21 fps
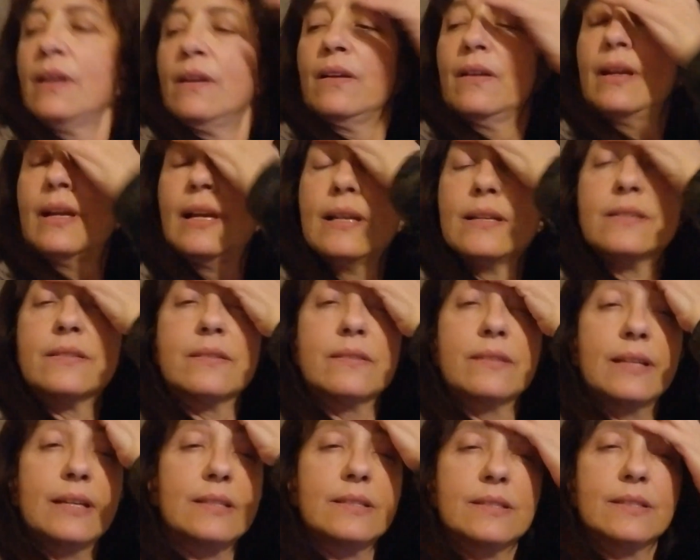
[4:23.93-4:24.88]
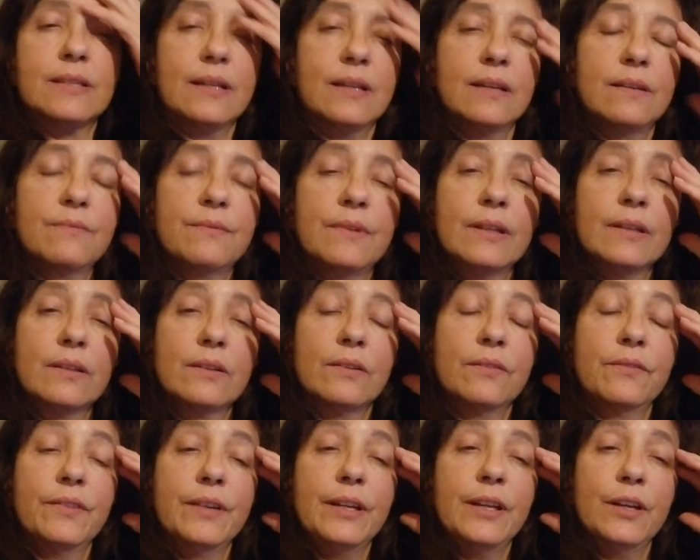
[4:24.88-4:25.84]
Okay, so that's my
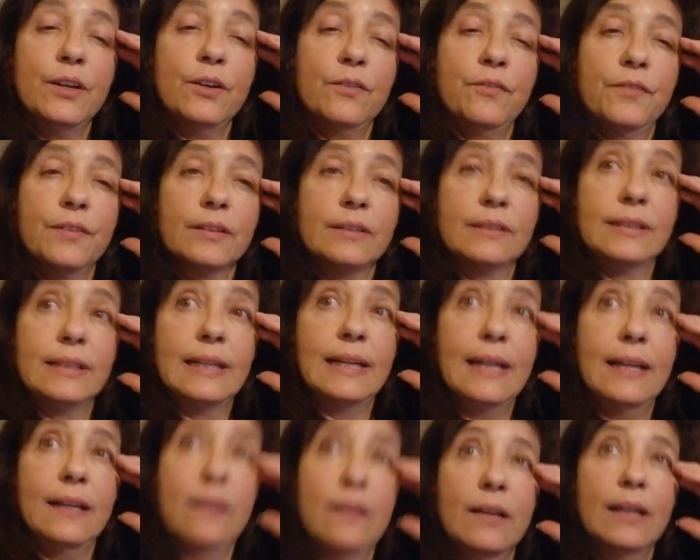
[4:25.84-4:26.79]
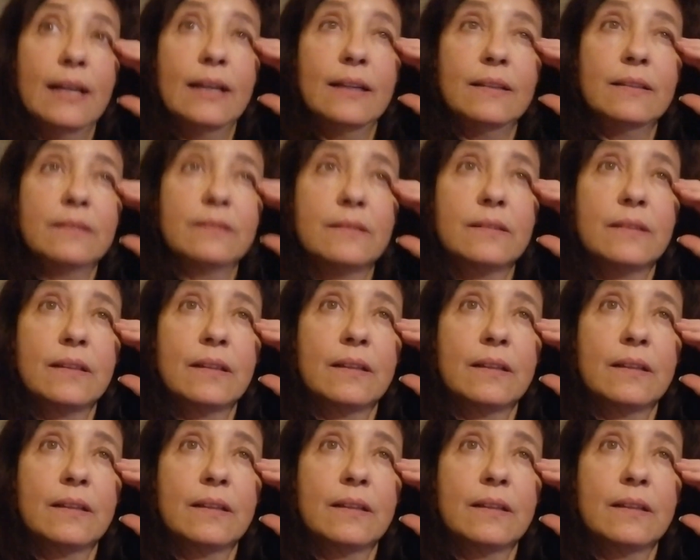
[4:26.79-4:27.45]
little video for today, you guys.